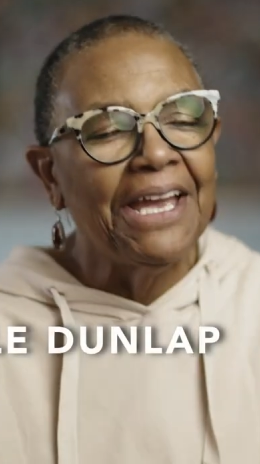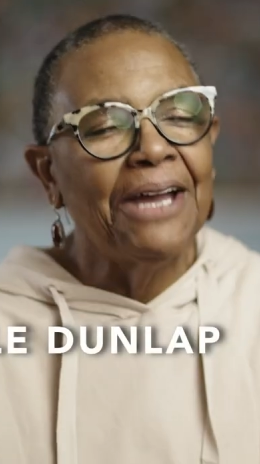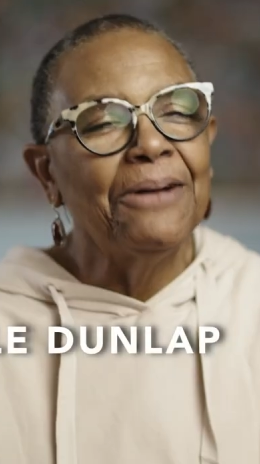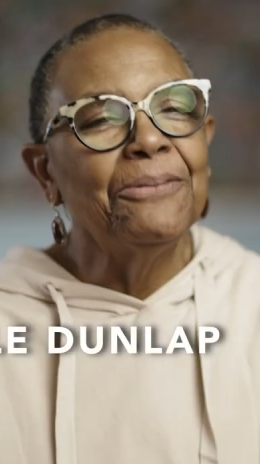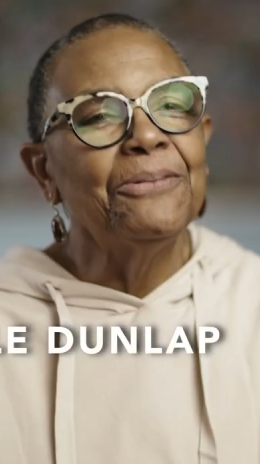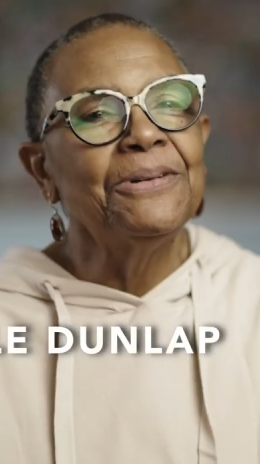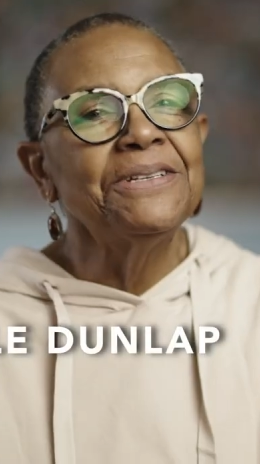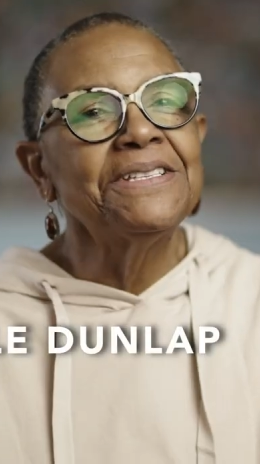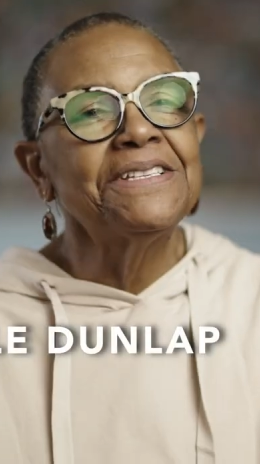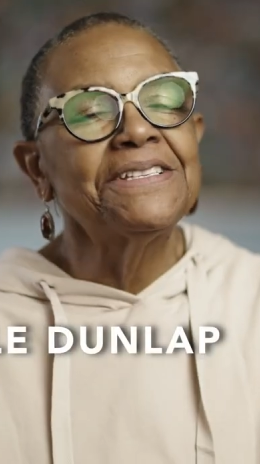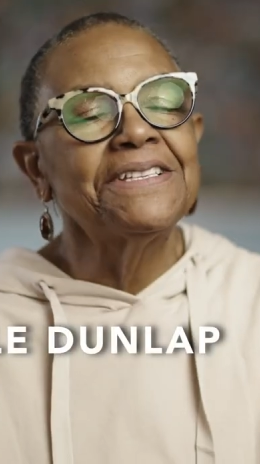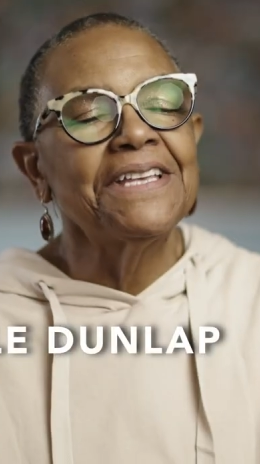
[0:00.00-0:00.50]
I
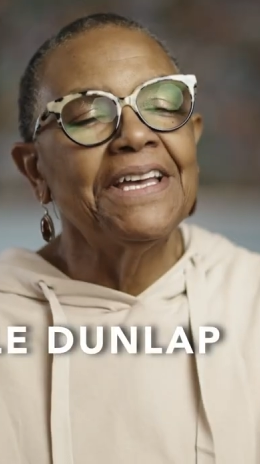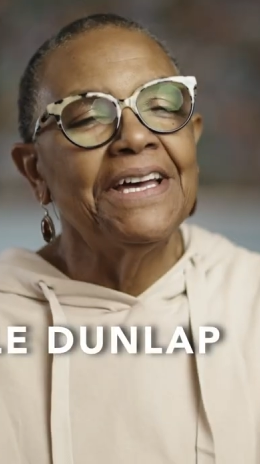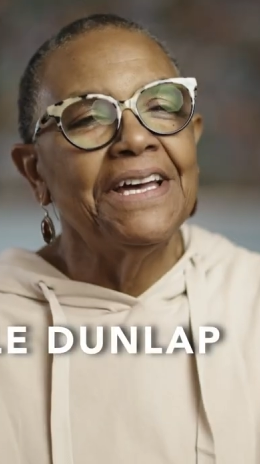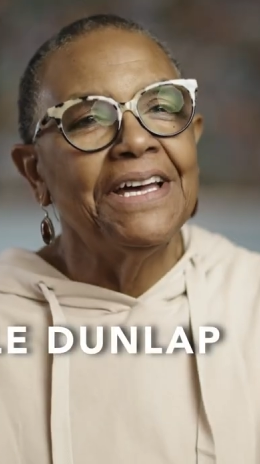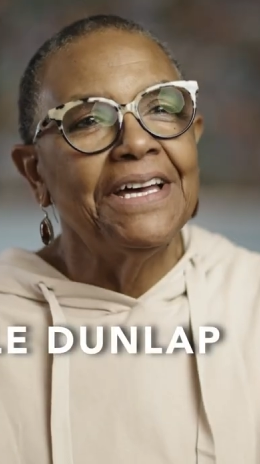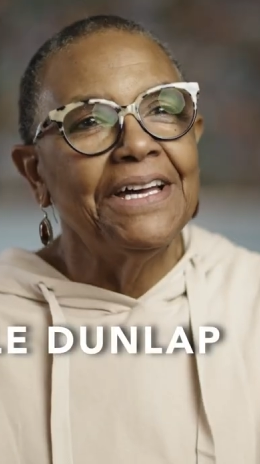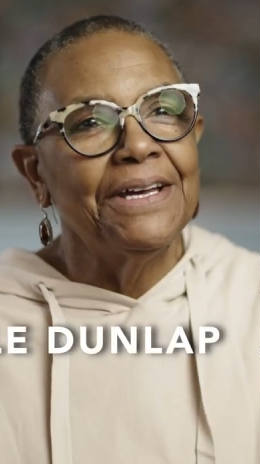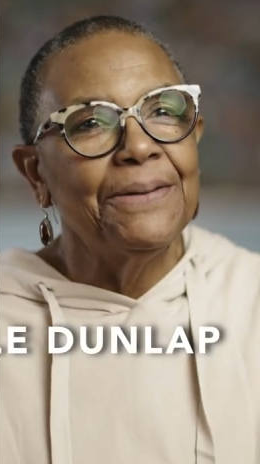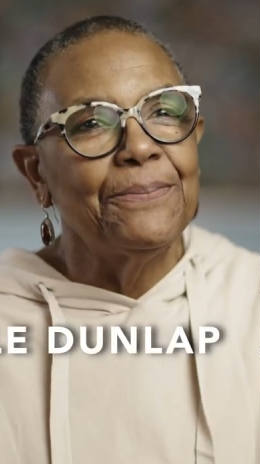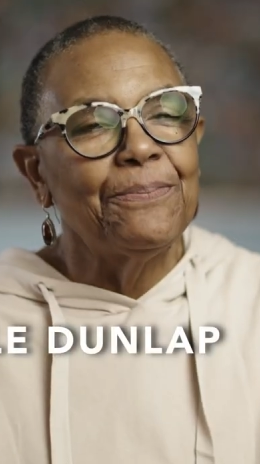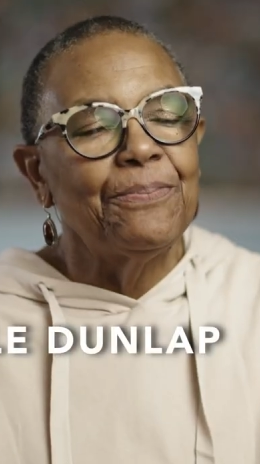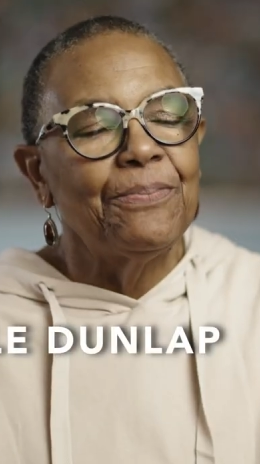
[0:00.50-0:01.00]
was,
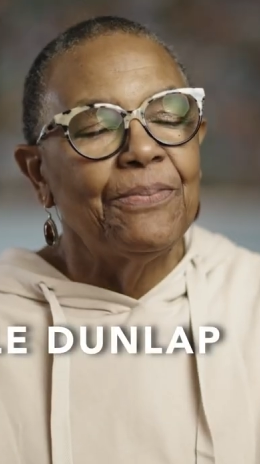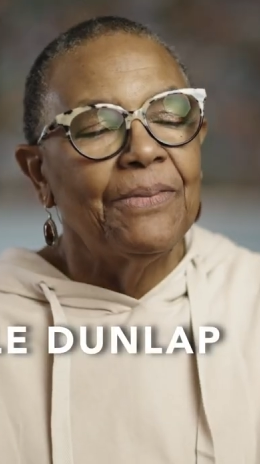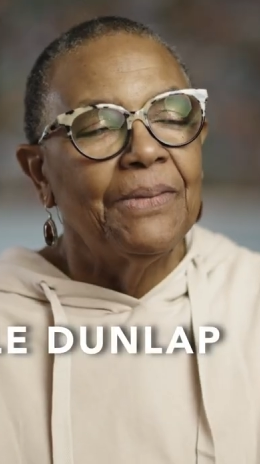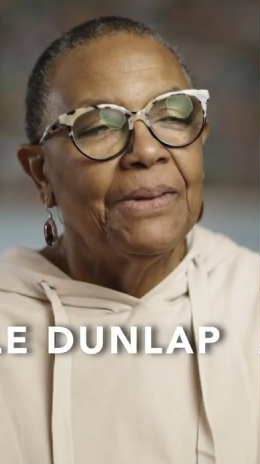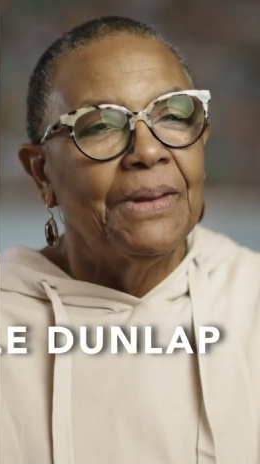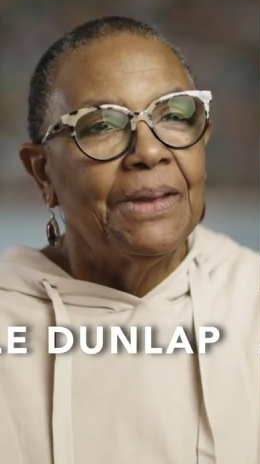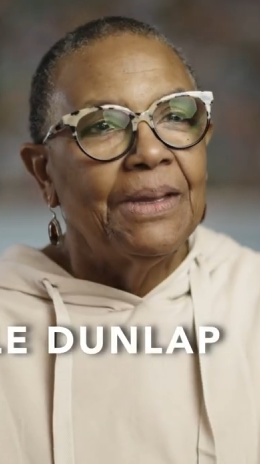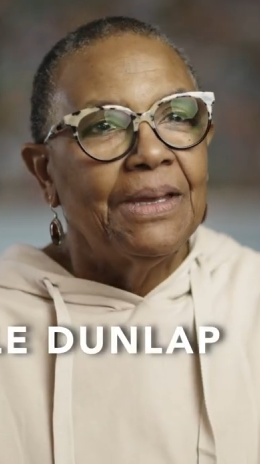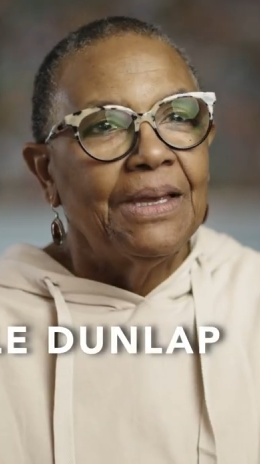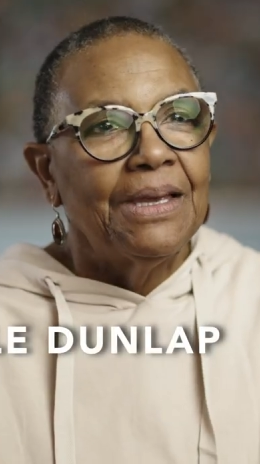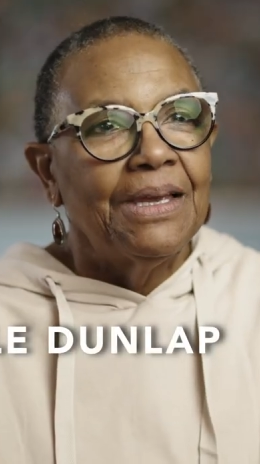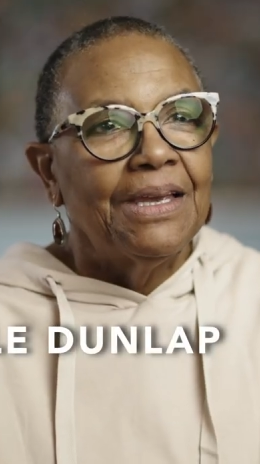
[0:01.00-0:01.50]

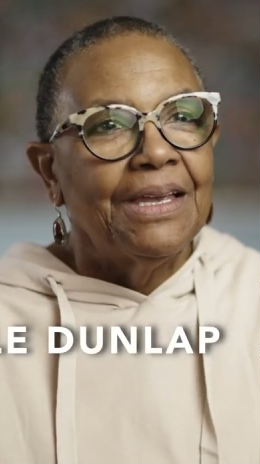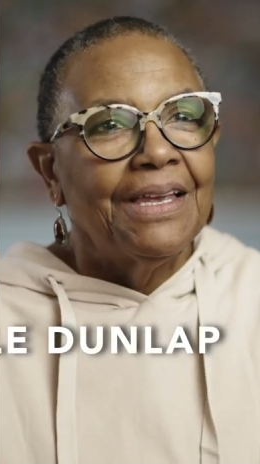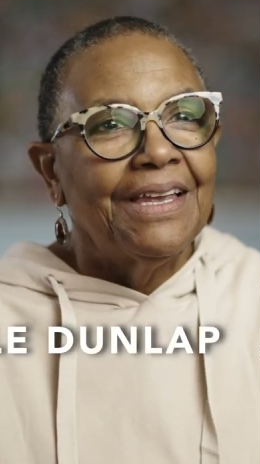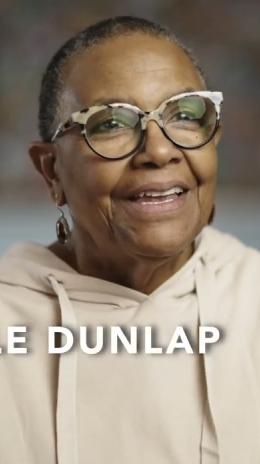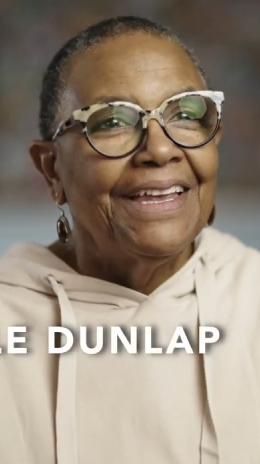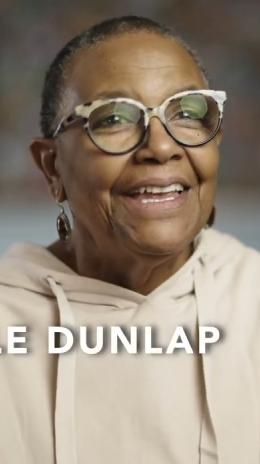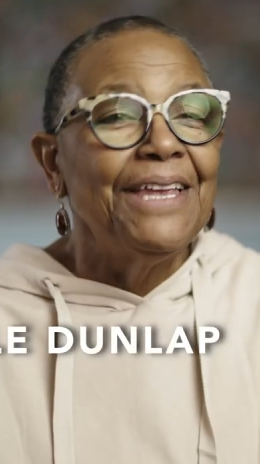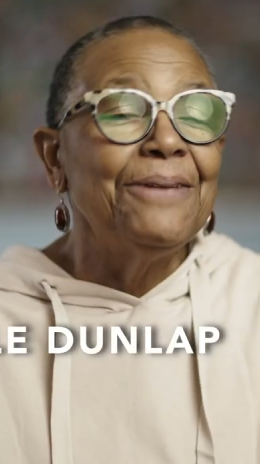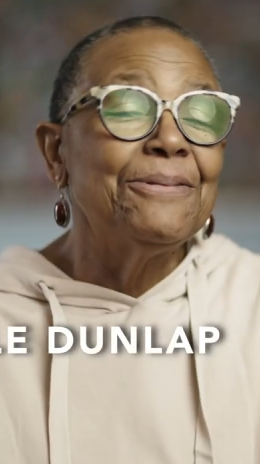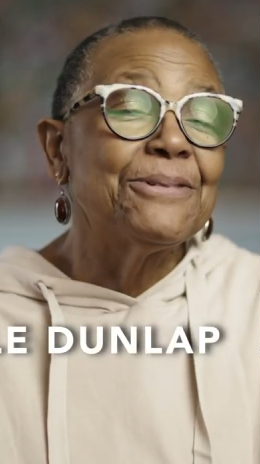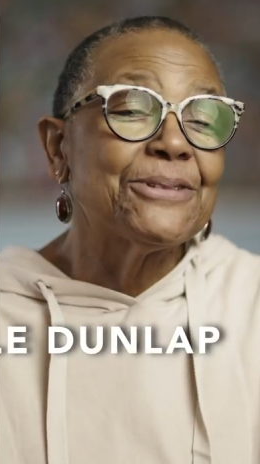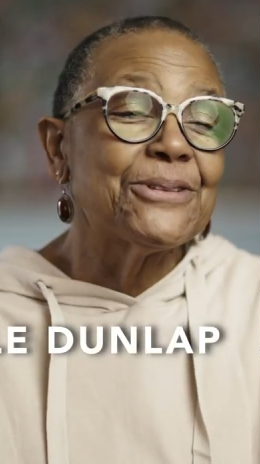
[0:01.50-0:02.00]

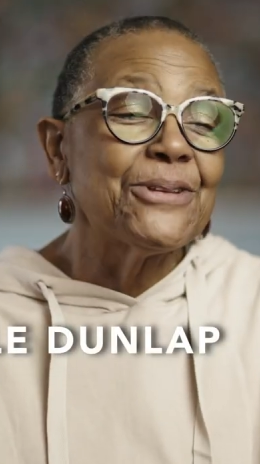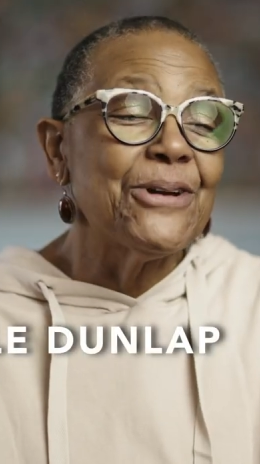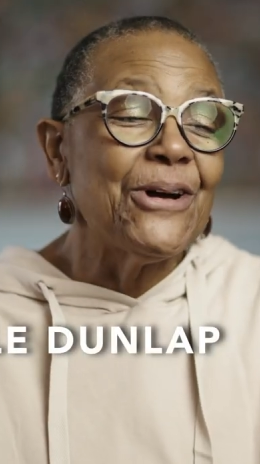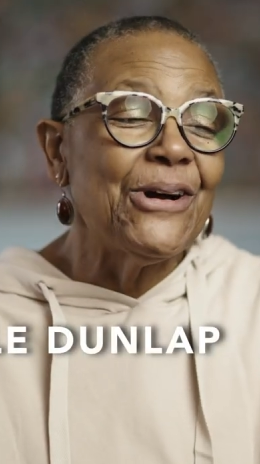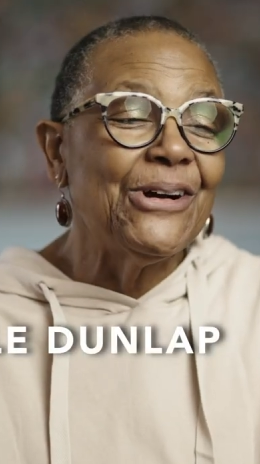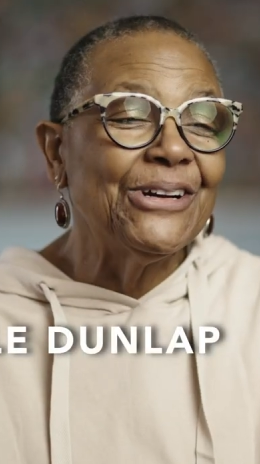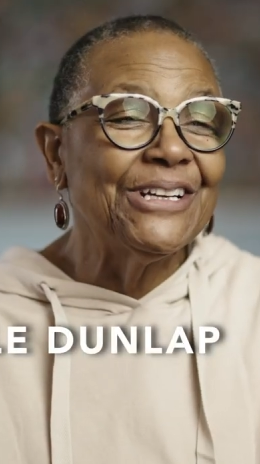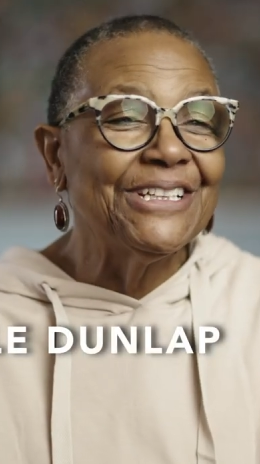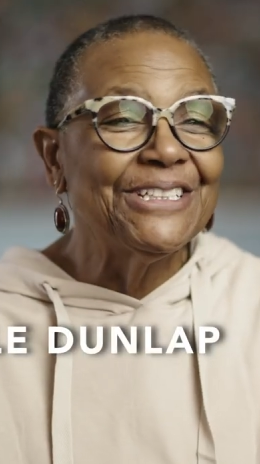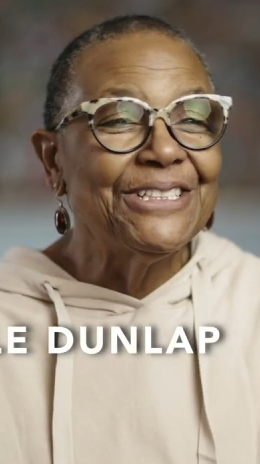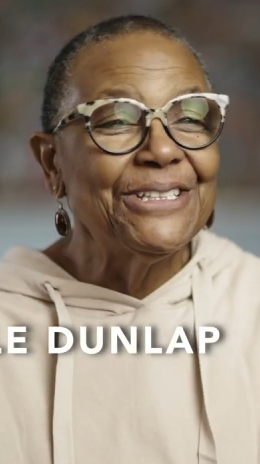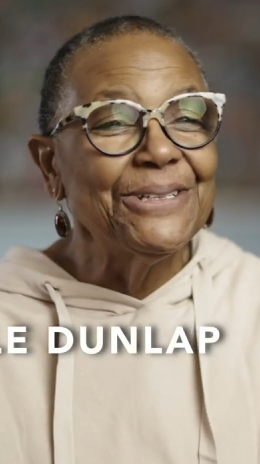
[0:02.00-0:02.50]
he was
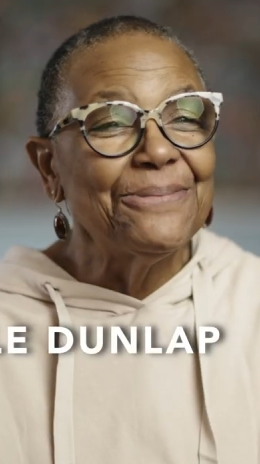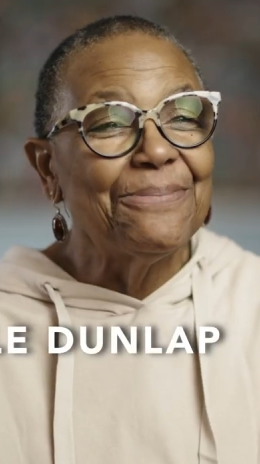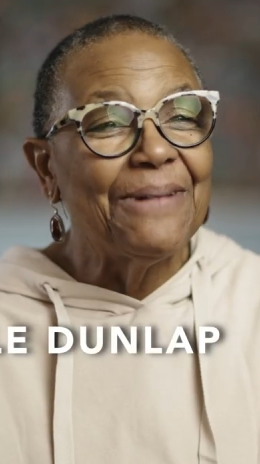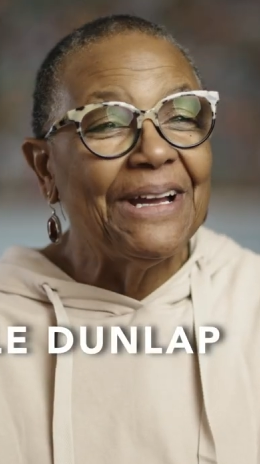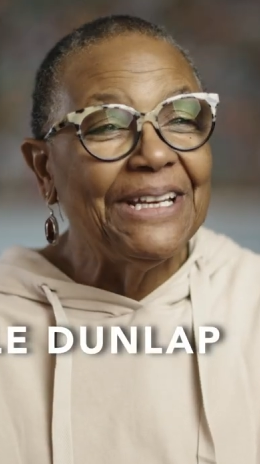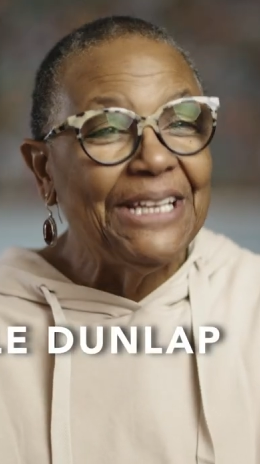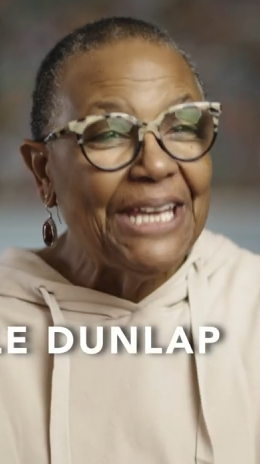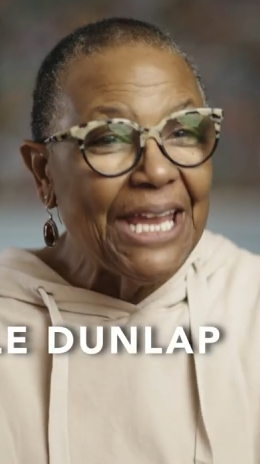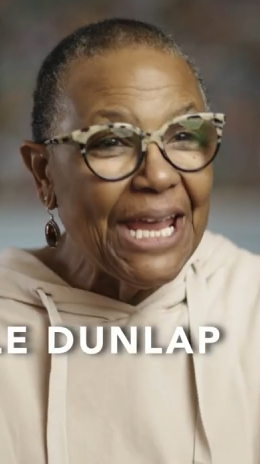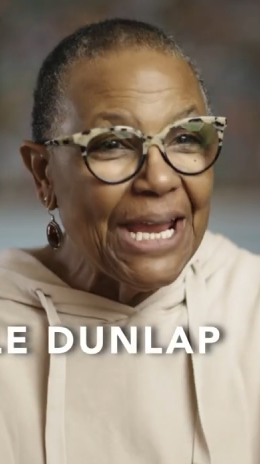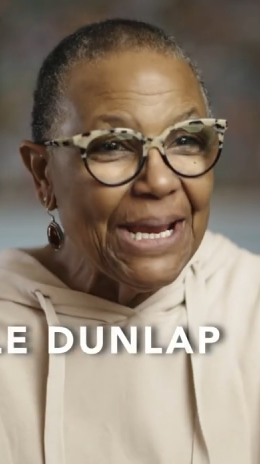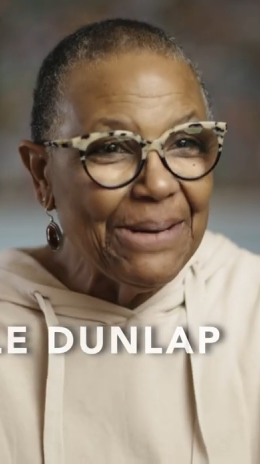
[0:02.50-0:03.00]
talking to
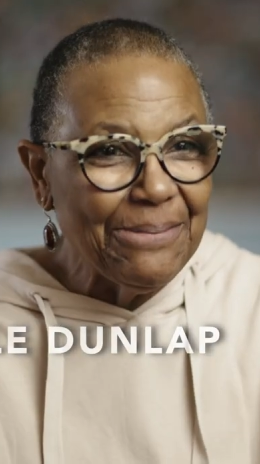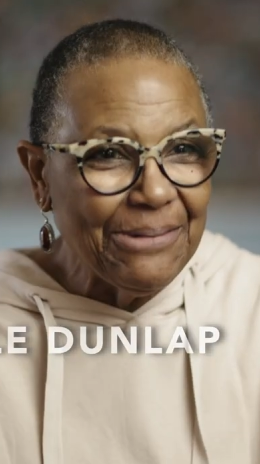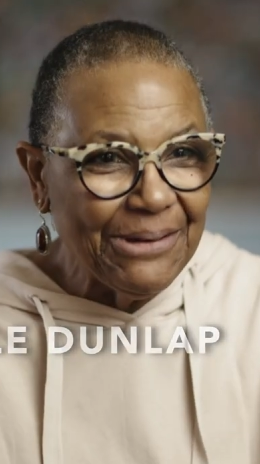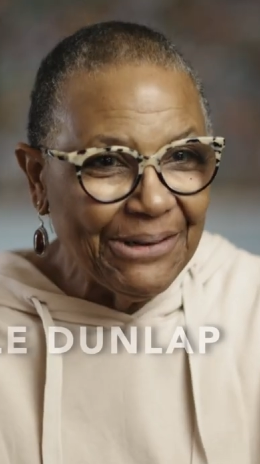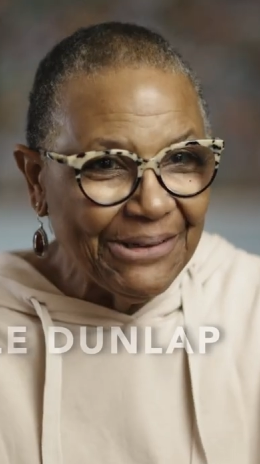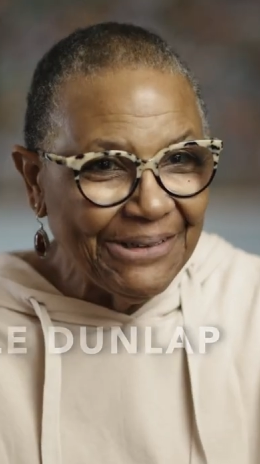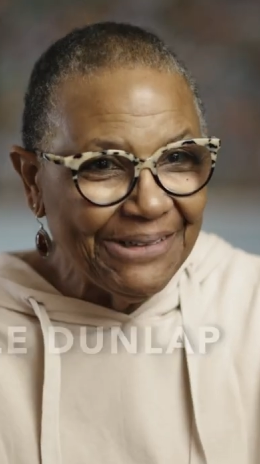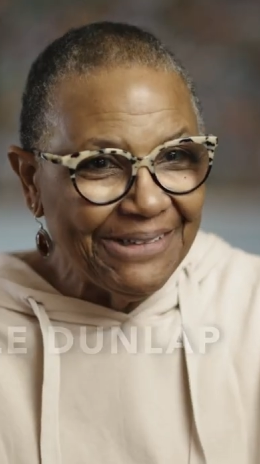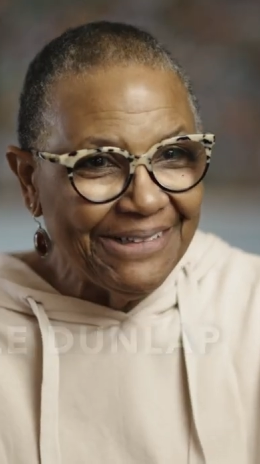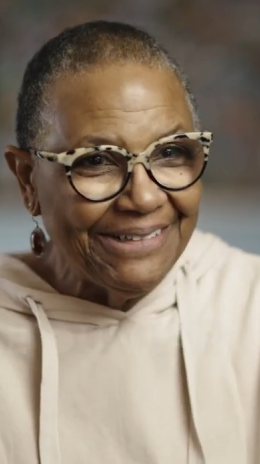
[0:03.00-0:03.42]
my neighbor,